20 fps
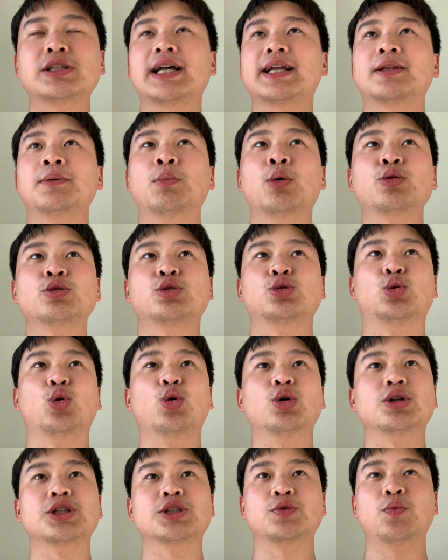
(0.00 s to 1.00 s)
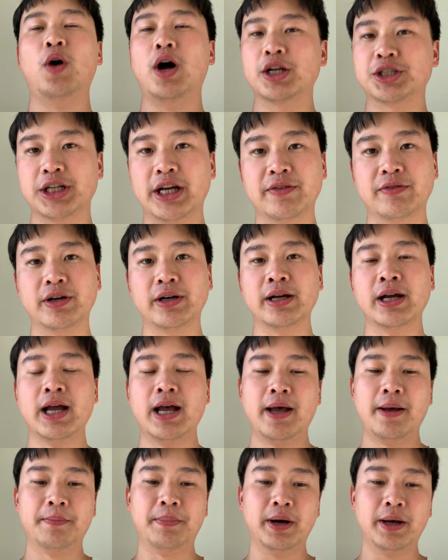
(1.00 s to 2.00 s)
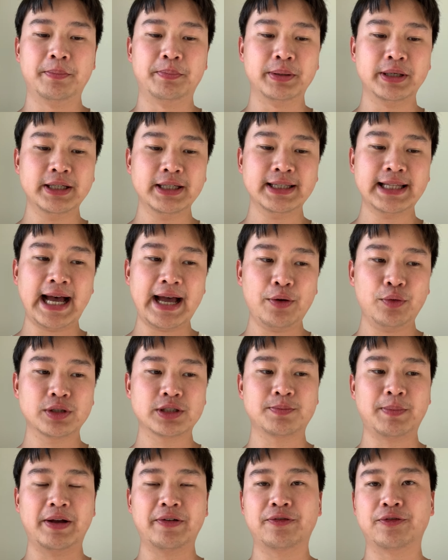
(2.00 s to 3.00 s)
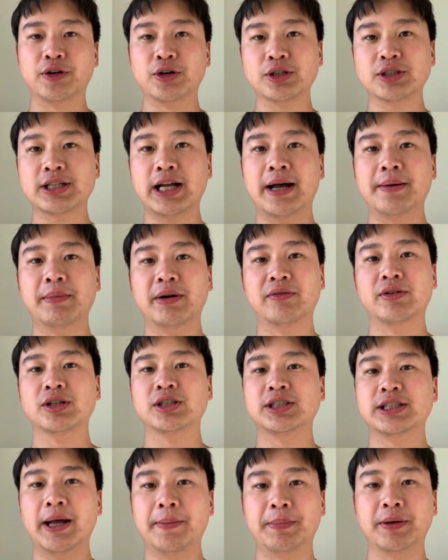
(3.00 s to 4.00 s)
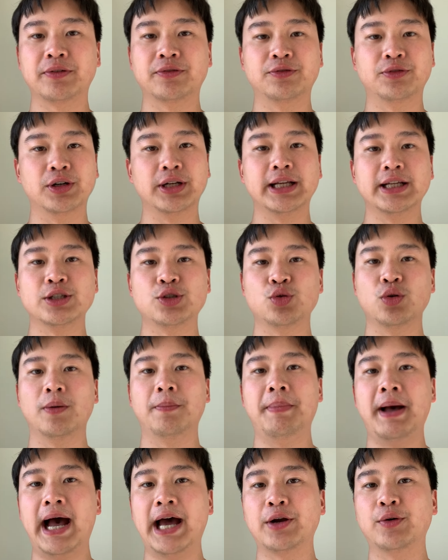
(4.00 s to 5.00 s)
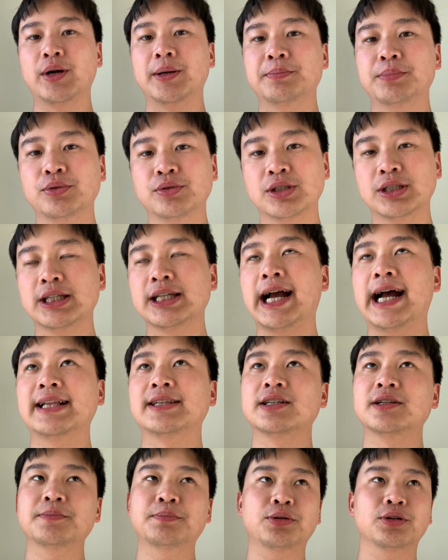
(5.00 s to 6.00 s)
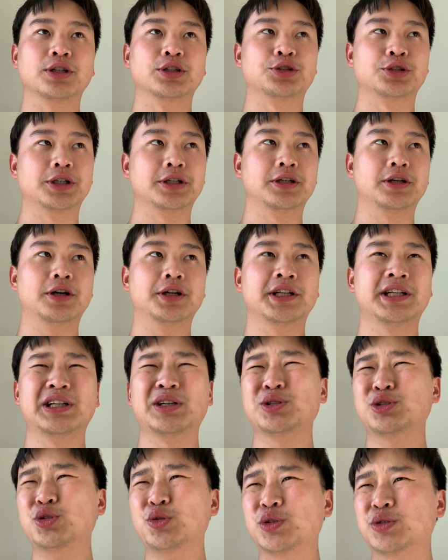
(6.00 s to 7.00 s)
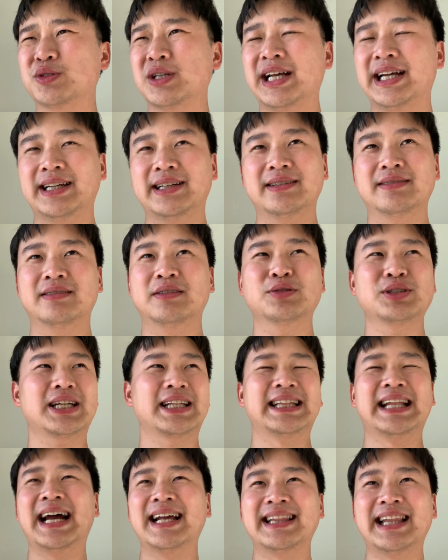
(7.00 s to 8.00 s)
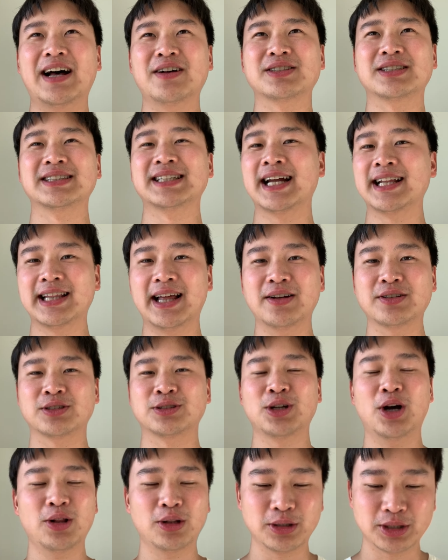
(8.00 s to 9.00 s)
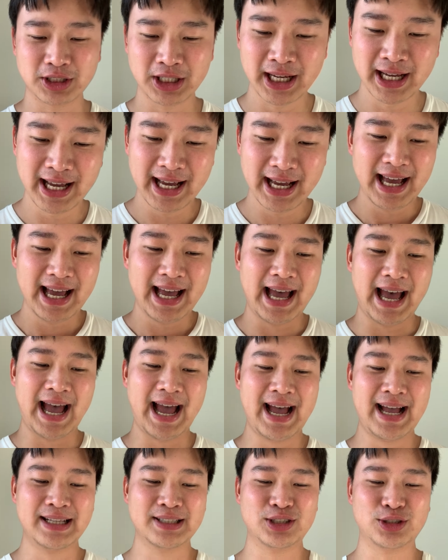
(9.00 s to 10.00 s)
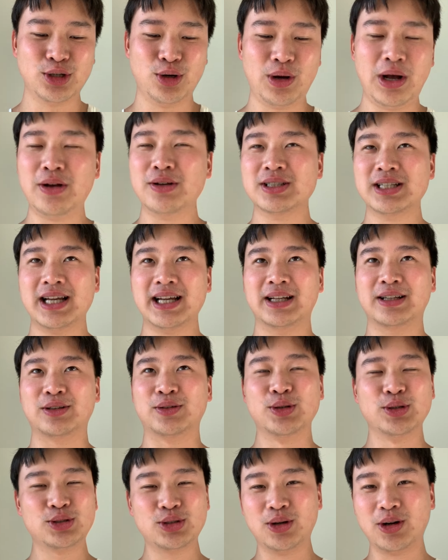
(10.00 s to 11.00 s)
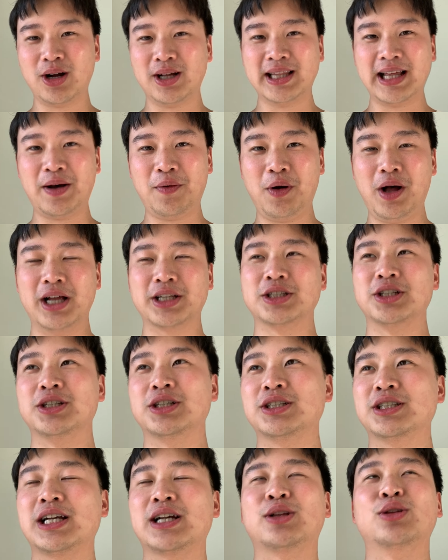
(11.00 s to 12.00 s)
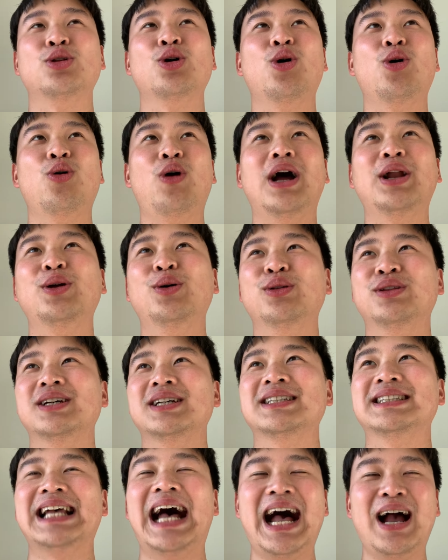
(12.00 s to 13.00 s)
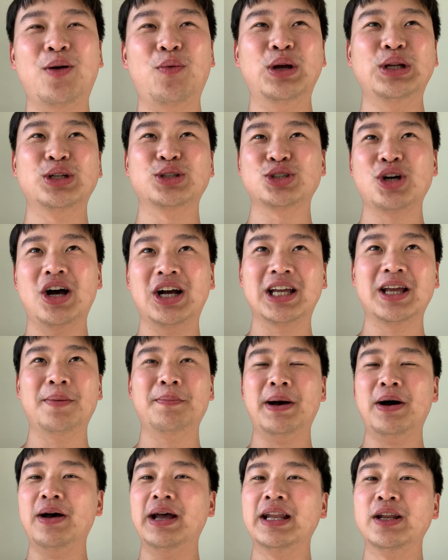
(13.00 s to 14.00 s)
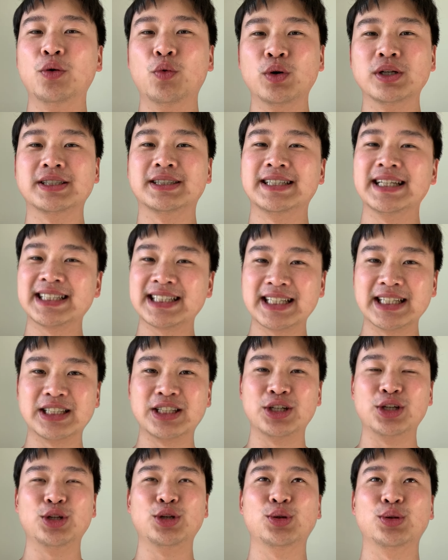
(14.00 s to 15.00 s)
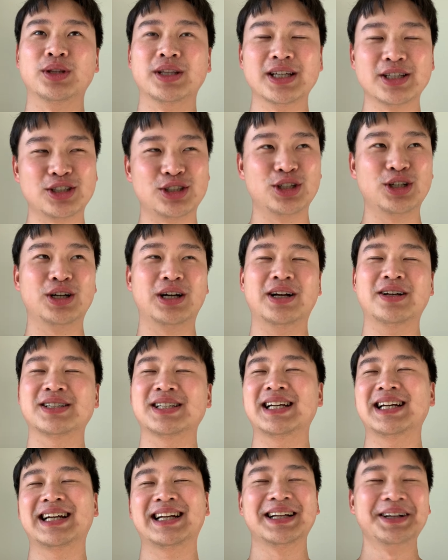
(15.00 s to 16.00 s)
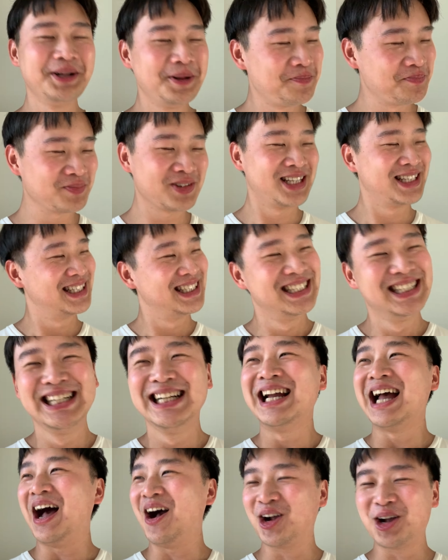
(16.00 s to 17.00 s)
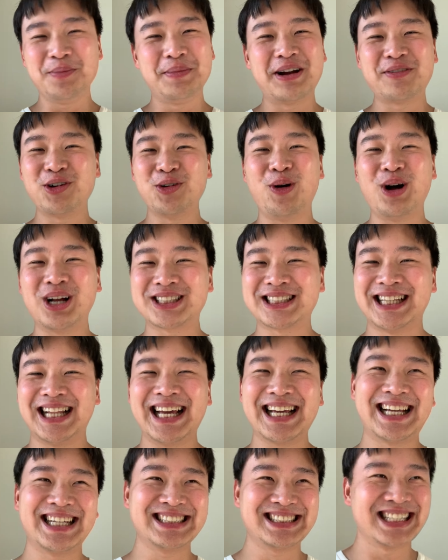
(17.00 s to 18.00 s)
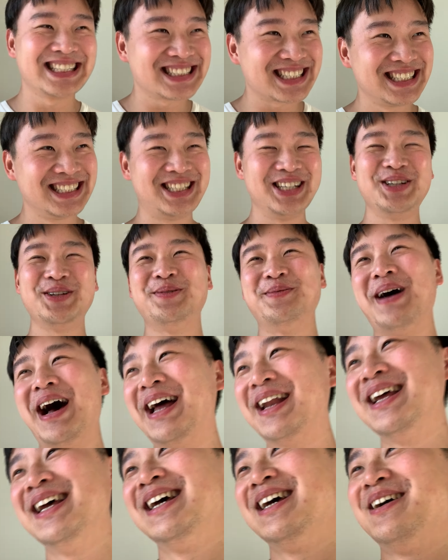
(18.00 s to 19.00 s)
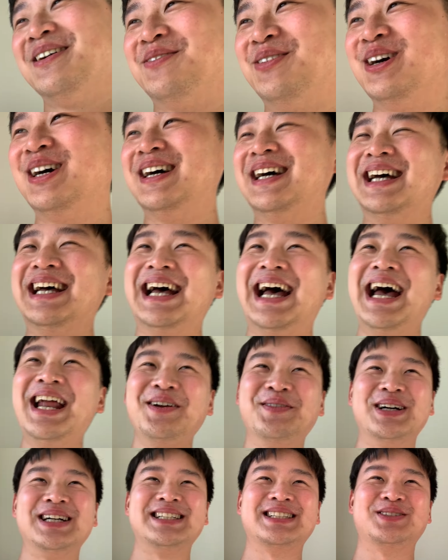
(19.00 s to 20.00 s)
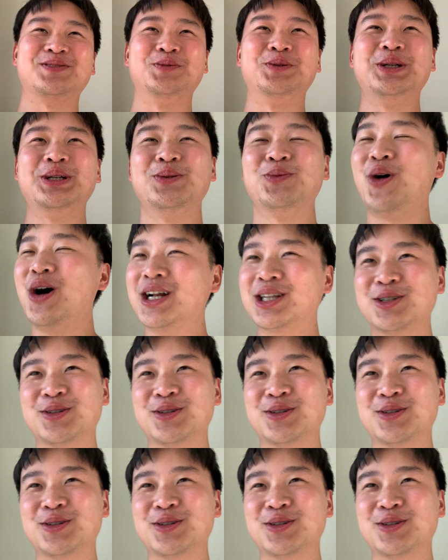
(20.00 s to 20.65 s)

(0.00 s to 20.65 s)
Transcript: like the most gorgeous watch ever. But being that it was my first time ever stepping foot into a Panerai boutique, I didn't pull the trigger on it. It also was like, $9,000, $10,000. And so I was like, do you still got that watch? And she's like, no, I know the exact one you're talking about, and it was discontinued this year. I was like, how come every watch I like gets discontinued, man? But anyways, we walked